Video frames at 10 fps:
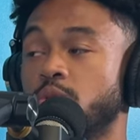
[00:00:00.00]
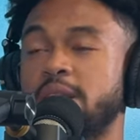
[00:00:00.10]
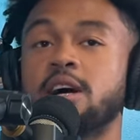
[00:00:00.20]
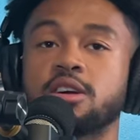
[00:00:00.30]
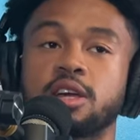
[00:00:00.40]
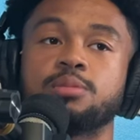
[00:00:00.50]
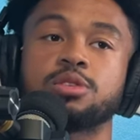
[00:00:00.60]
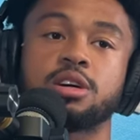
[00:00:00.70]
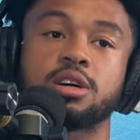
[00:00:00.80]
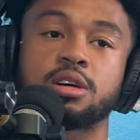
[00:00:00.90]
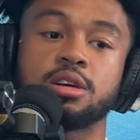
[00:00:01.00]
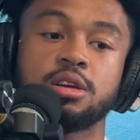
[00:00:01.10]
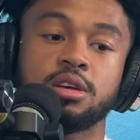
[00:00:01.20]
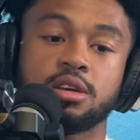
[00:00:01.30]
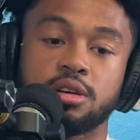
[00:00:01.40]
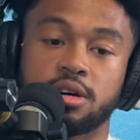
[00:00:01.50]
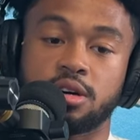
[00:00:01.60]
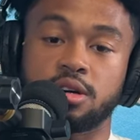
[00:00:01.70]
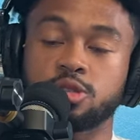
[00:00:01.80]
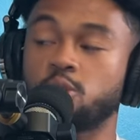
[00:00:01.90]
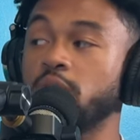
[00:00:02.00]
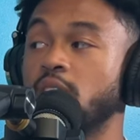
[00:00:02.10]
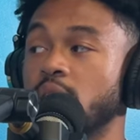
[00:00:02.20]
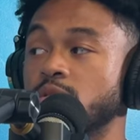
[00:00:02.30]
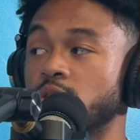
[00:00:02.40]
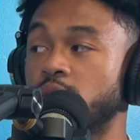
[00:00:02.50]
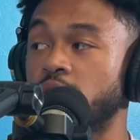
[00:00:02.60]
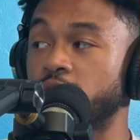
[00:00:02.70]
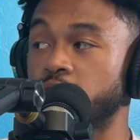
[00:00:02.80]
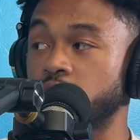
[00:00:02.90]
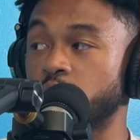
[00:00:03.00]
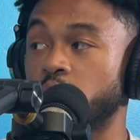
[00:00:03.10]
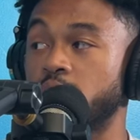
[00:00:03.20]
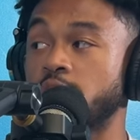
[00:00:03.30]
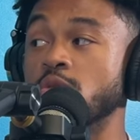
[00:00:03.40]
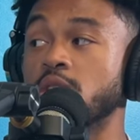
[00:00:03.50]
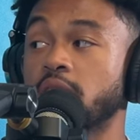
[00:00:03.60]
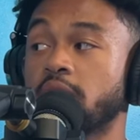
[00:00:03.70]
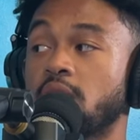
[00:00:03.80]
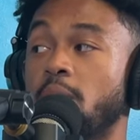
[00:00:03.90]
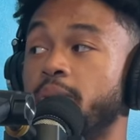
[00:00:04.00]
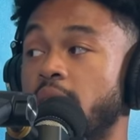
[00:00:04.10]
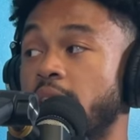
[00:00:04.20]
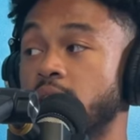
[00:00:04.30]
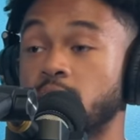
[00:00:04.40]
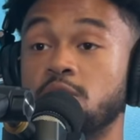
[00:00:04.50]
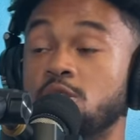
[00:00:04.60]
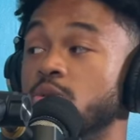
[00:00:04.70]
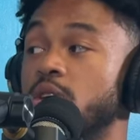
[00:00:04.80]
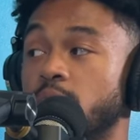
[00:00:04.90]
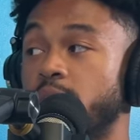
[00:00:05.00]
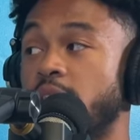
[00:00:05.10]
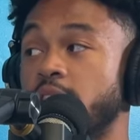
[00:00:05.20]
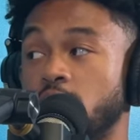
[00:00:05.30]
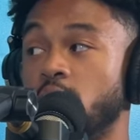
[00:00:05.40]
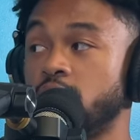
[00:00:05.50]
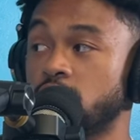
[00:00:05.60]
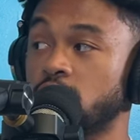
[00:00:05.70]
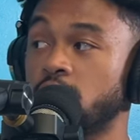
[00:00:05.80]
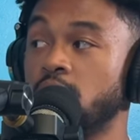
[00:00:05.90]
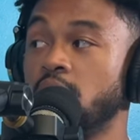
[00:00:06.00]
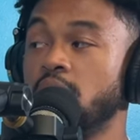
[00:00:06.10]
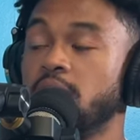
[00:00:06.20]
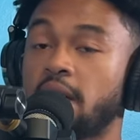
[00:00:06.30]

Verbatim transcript: Not Hunger Games. Uh, uh, Squid Game show on Netflix where like you can like apply. Like me yeah. and you could apply and go on yeah. the show. Yeah.